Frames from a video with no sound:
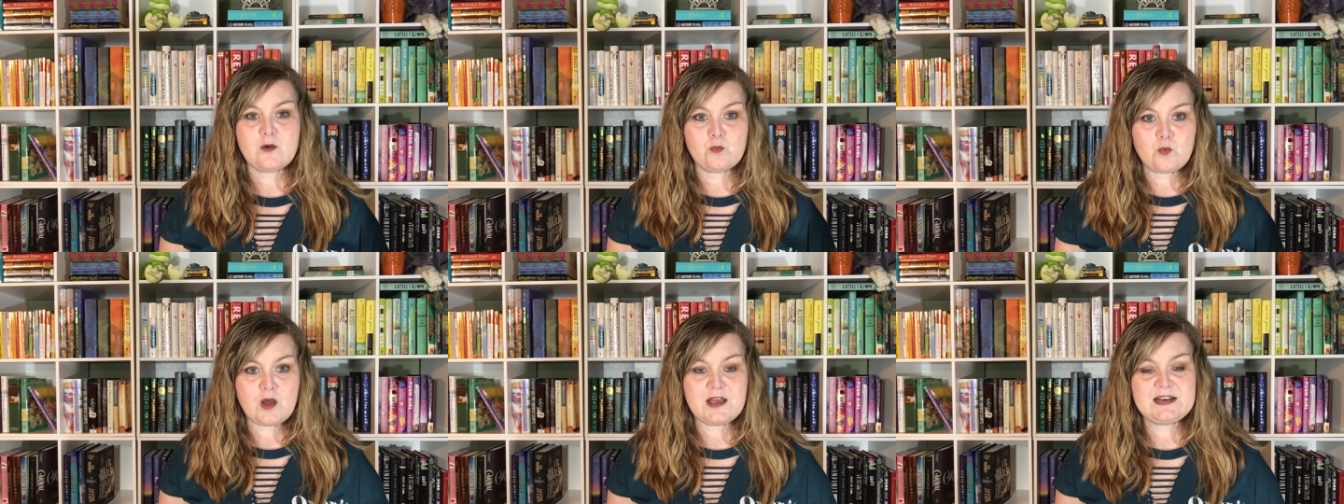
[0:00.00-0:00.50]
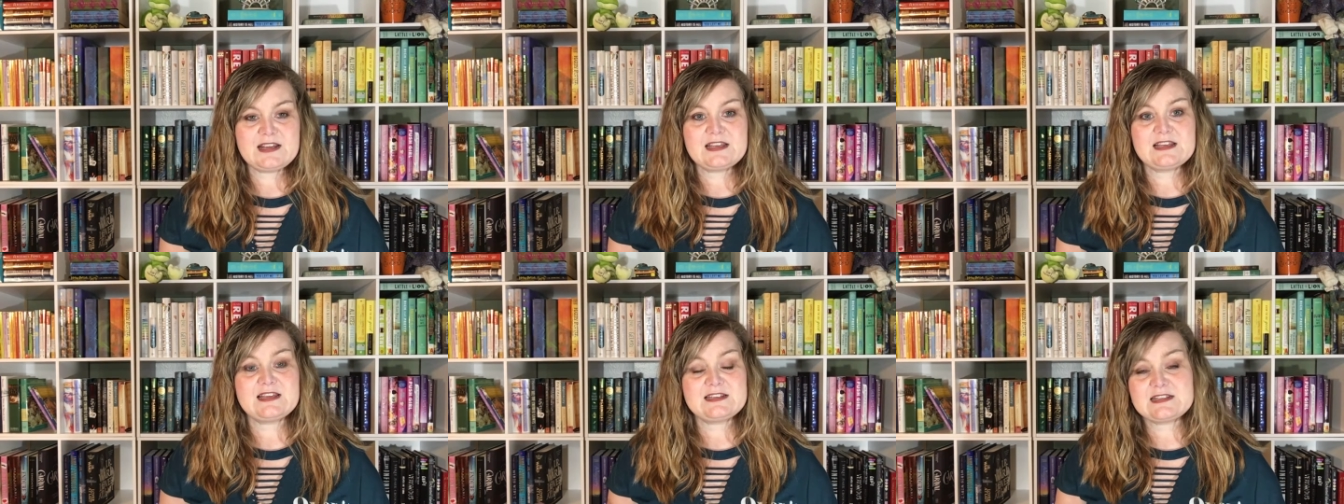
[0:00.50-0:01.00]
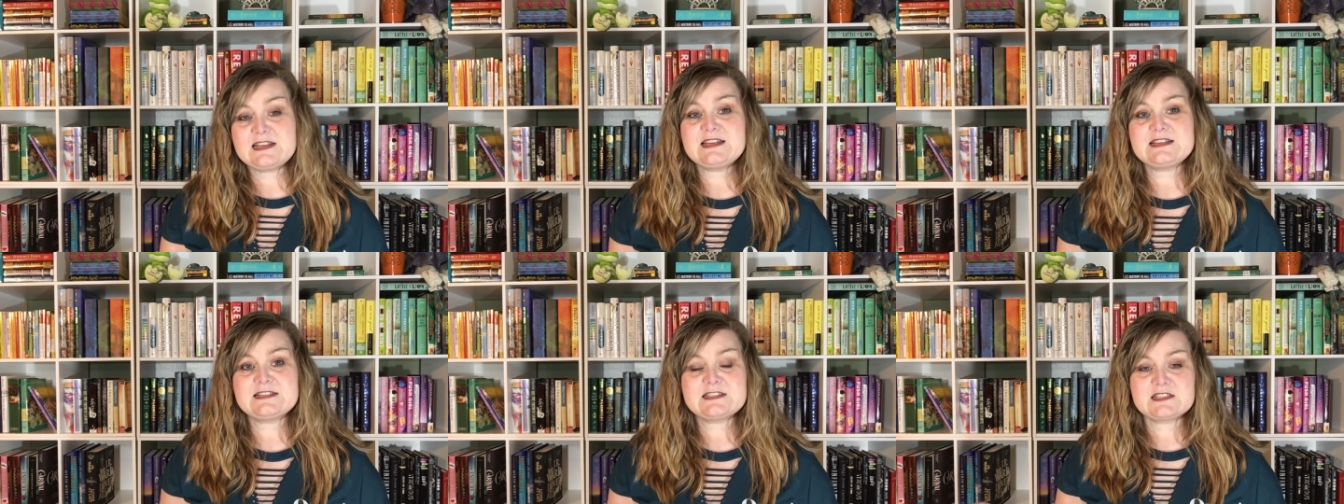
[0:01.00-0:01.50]
one
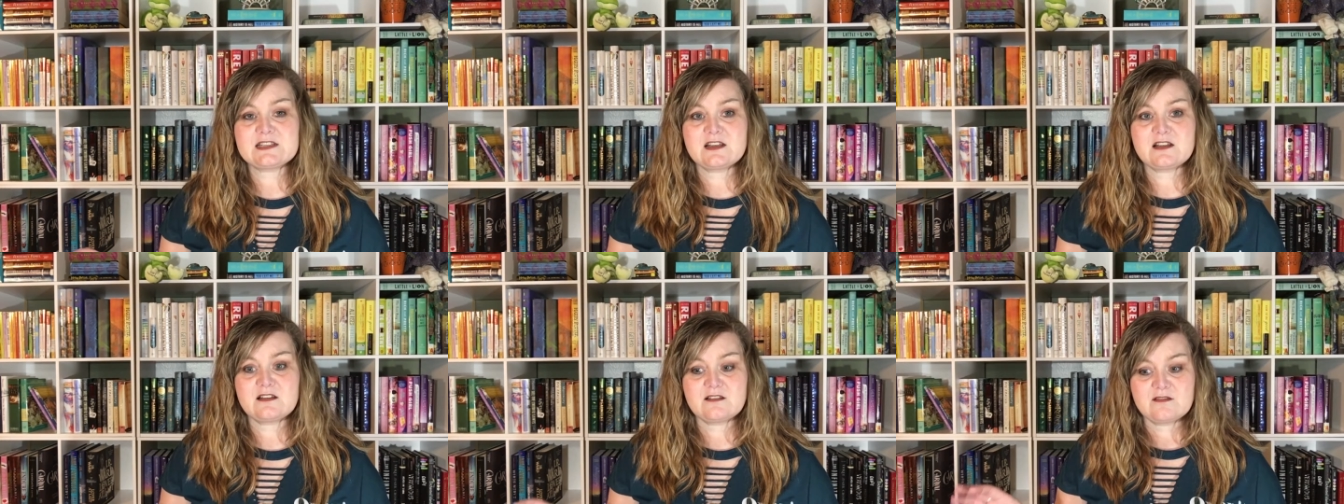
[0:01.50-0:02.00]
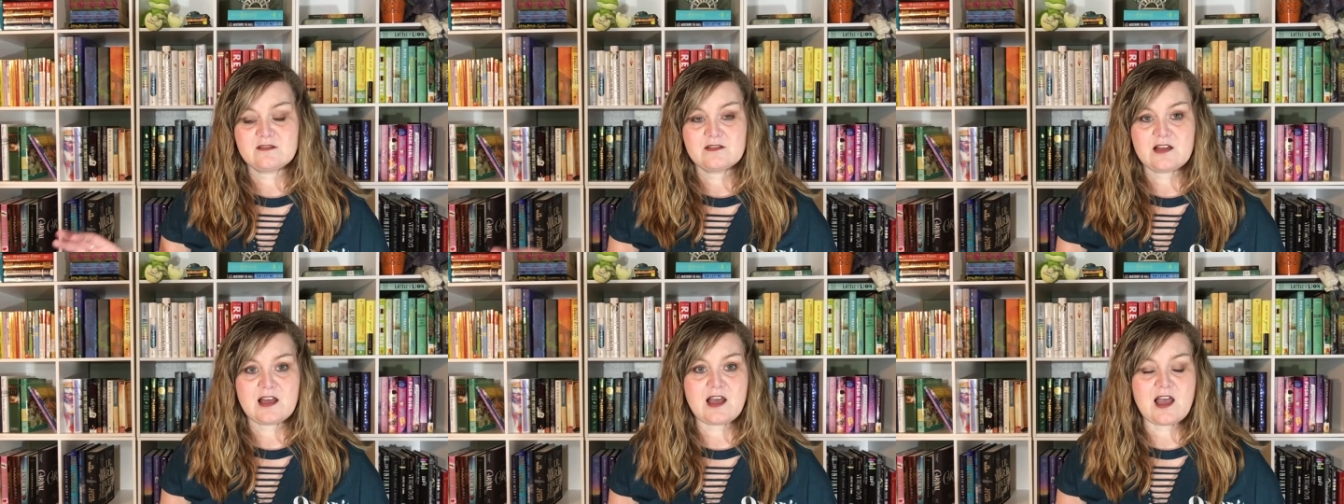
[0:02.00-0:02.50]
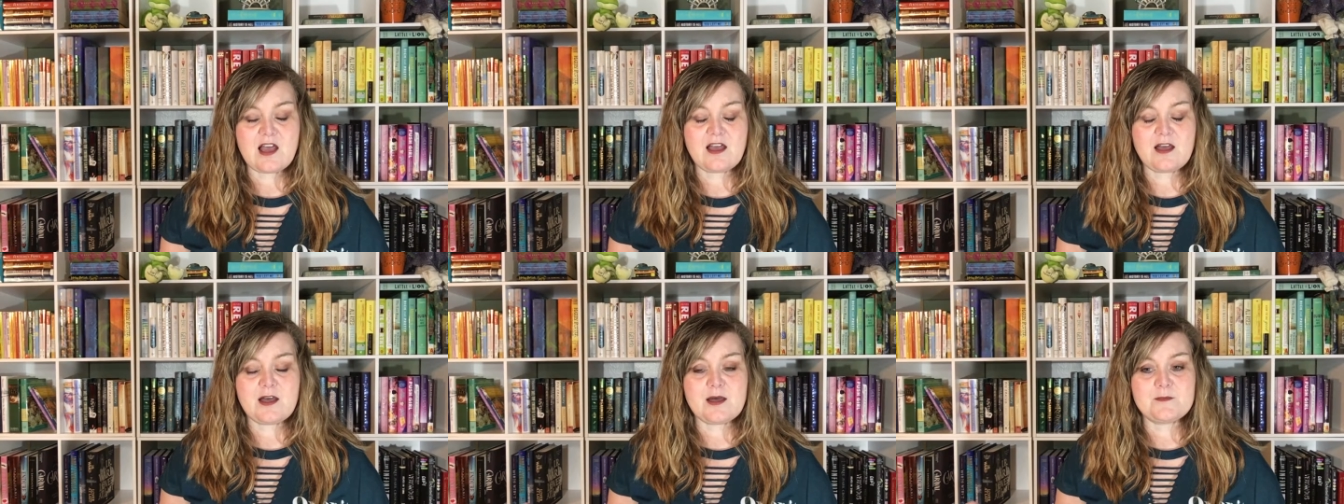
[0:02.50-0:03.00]
is
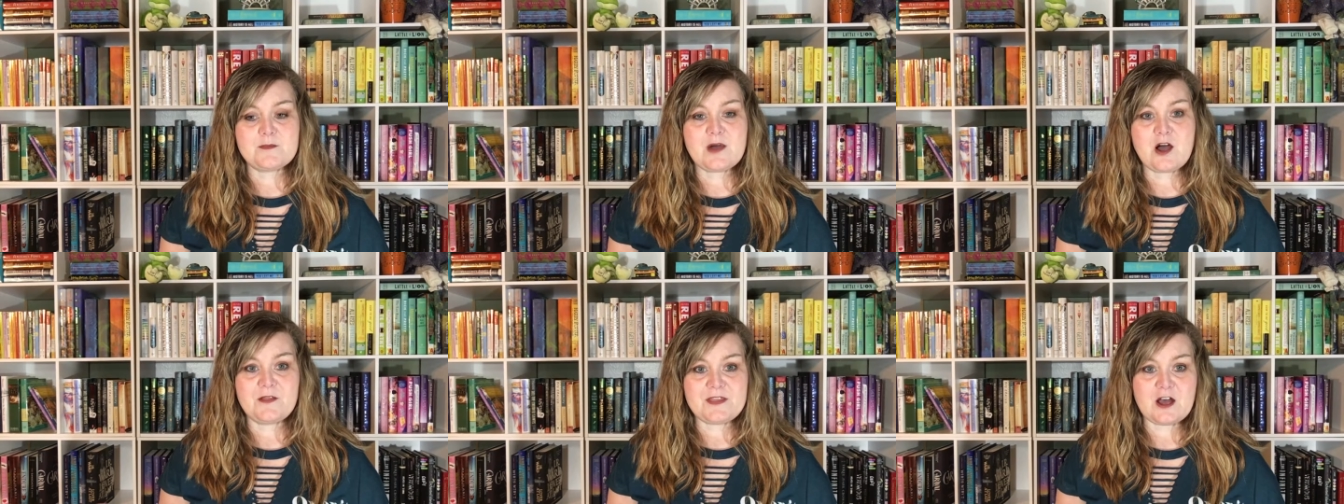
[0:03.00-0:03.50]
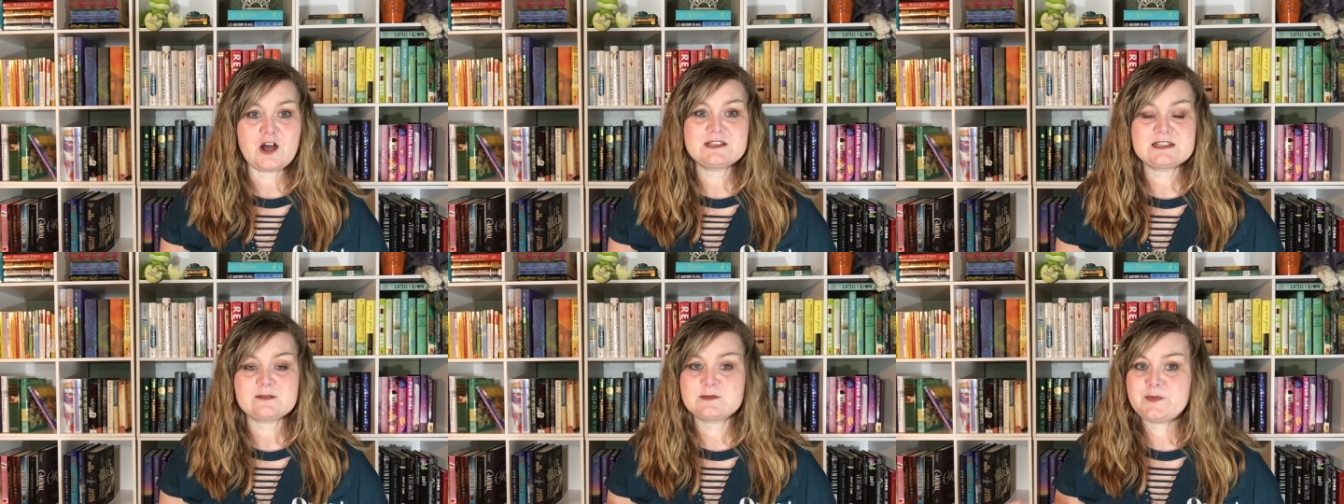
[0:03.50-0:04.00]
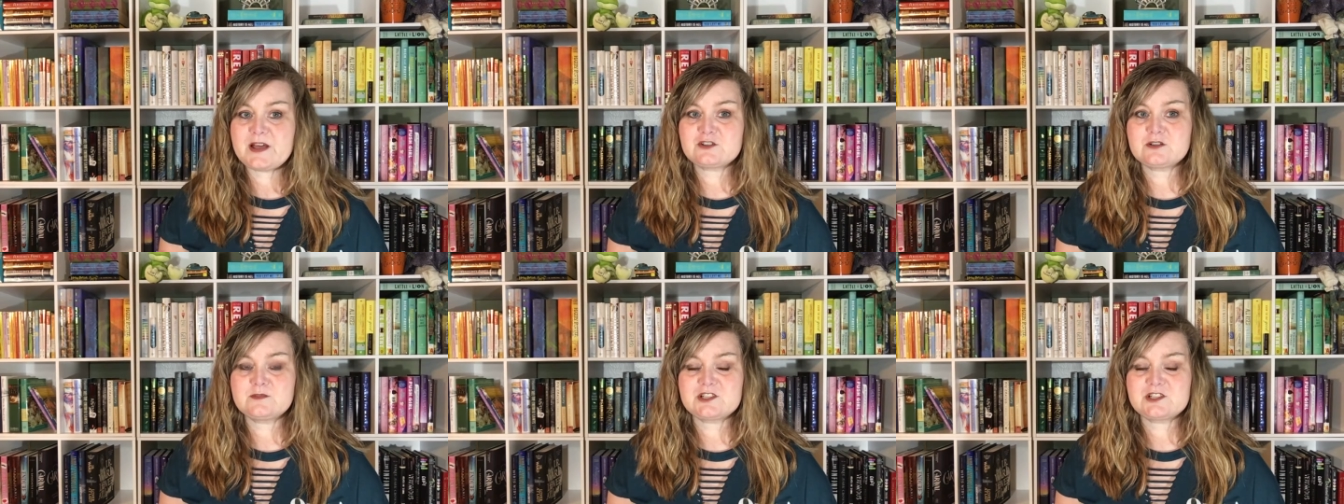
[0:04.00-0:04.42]
on the autism spectrum.